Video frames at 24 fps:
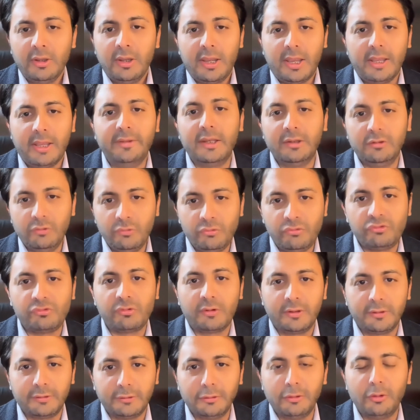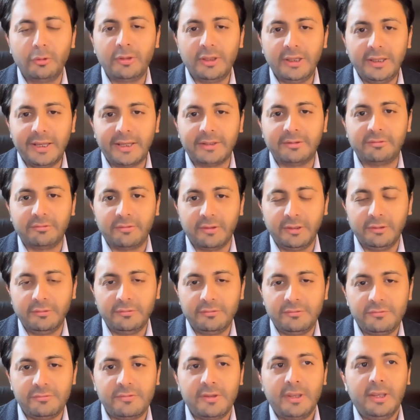And then you start looking at
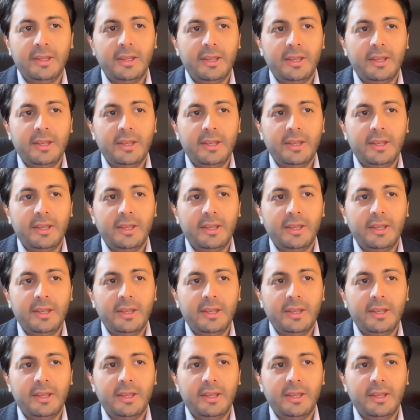things,